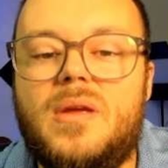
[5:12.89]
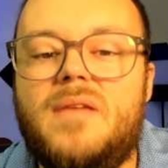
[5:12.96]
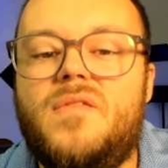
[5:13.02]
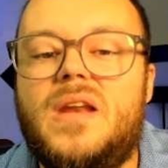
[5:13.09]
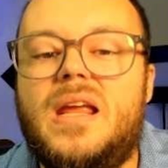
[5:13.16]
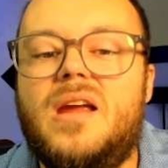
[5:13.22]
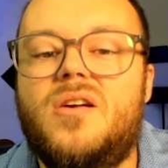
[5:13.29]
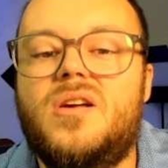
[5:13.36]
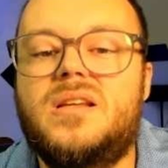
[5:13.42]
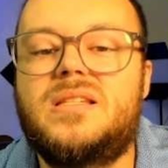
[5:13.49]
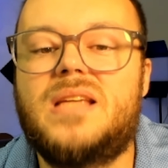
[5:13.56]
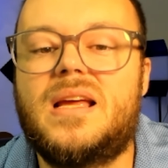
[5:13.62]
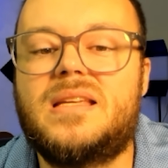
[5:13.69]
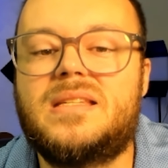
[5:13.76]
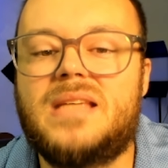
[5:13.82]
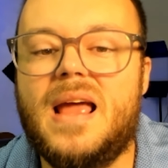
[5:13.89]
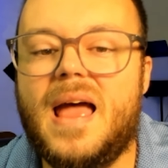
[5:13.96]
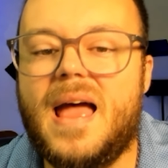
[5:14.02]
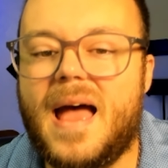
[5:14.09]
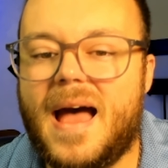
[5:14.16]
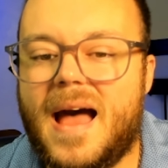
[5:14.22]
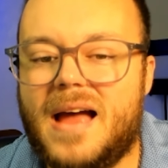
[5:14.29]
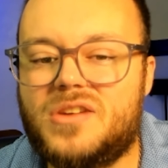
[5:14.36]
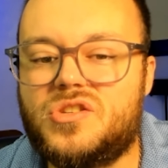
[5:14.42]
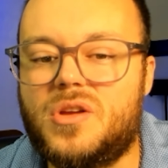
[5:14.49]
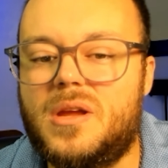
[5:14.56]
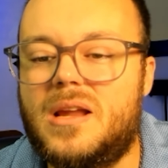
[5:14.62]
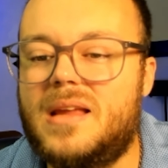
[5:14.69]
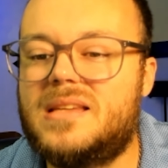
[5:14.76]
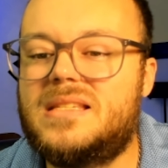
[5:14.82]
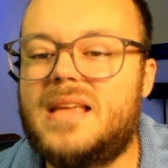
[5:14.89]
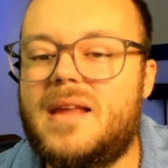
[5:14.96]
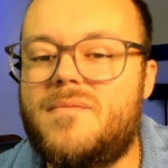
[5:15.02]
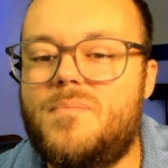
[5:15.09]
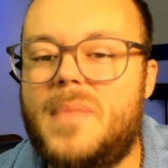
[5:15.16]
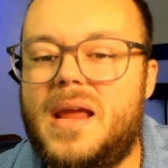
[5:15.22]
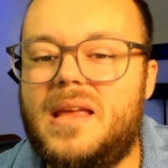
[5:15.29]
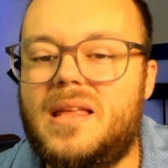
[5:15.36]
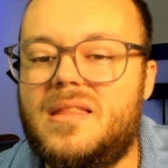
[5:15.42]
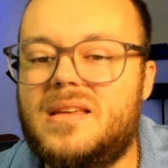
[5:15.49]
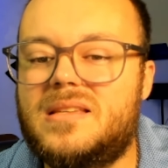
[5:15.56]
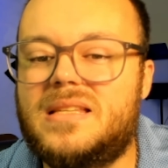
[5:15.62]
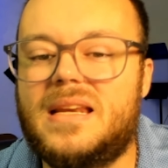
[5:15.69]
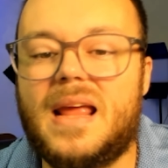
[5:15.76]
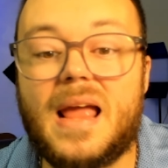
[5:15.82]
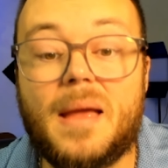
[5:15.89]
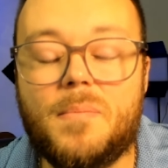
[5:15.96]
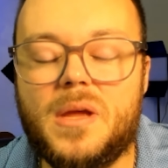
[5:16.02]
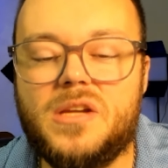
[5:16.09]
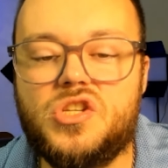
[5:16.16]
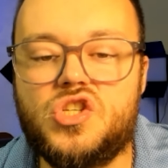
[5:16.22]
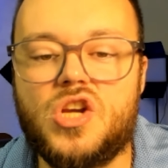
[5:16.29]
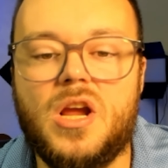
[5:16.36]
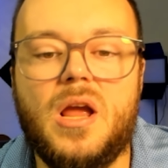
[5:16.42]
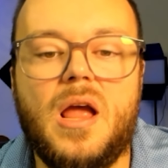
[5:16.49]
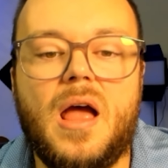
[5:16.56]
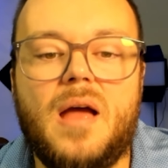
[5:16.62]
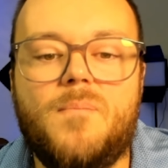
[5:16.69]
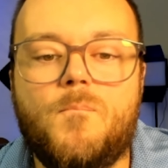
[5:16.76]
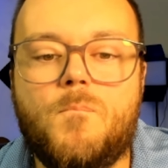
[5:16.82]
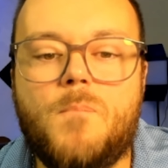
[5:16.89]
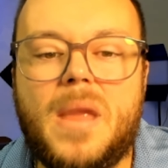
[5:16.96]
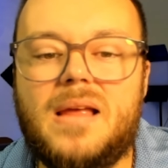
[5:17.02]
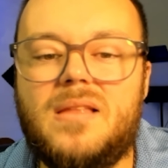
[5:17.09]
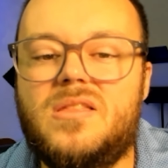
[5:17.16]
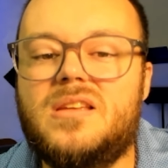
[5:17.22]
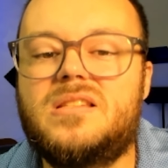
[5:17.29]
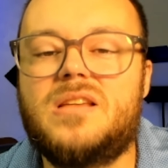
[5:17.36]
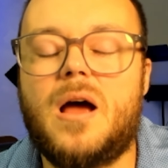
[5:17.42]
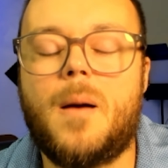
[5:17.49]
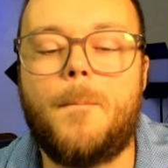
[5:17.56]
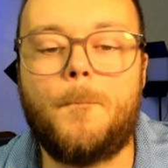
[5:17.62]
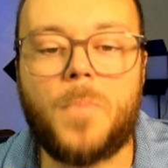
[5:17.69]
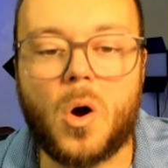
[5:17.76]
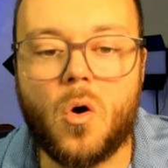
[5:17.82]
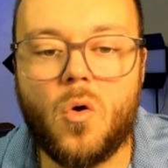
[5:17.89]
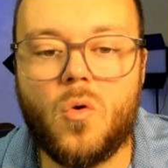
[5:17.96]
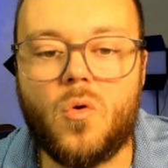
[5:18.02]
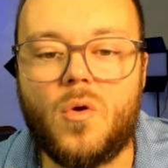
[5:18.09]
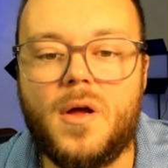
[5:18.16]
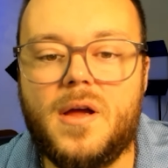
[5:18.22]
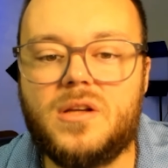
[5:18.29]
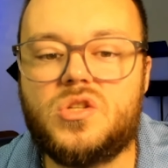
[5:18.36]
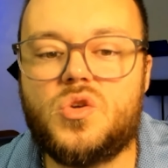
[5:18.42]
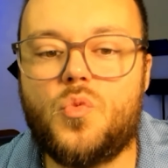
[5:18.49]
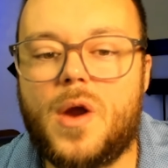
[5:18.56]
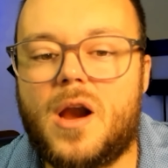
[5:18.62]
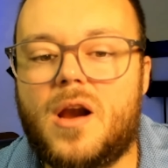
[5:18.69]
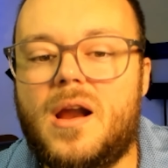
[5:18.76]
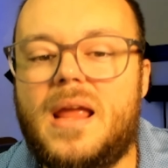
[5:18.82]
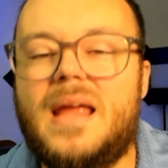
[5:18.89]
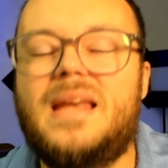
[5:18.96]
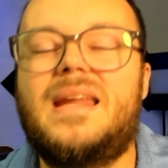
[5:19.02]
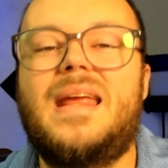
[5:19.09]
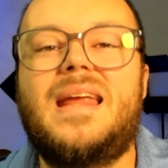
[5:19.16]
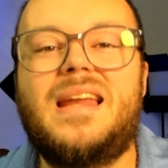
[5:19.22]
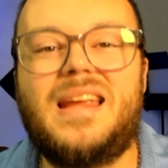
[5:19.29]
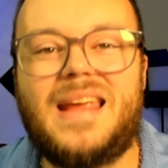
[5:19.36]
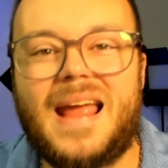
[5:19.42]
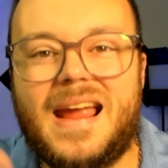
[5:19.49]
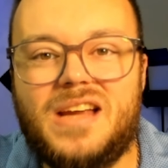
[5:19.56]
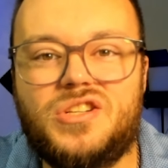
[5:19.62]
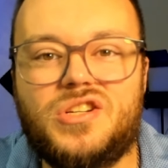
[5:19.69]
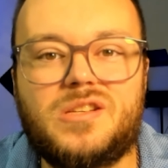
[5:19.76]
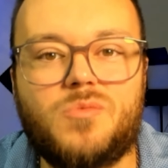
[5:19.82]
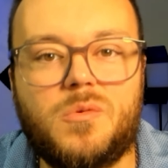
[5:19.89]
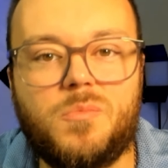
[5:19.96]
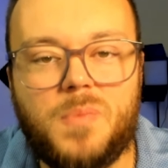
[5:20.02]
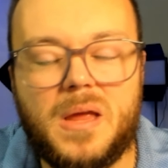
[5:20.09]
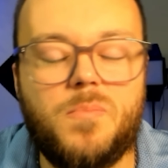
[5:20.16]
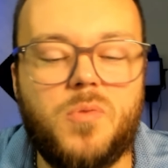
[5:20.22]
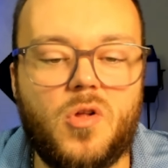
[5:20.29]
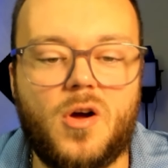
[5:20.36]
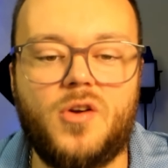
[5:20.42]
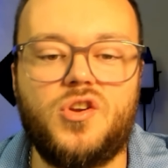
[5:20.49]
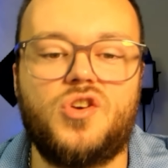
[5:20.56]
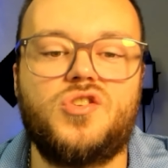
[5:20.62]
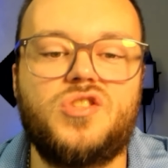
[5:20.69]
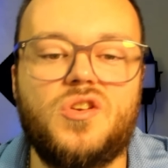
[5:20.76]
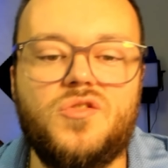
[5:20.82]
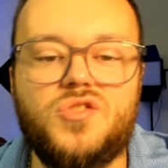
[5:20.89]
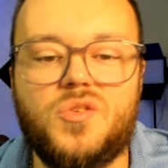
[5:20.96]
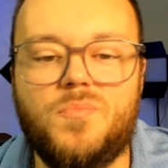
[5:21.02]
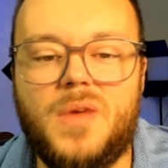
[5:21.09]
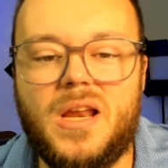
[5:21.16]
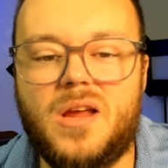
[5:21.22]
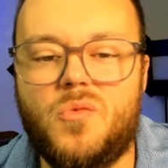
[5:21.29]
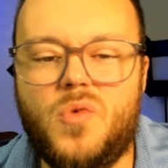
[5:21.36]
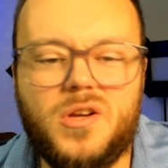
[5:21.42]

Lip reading: Even here it says, actually, instead of making this an image, make this a poll to where it engages with people on your social media.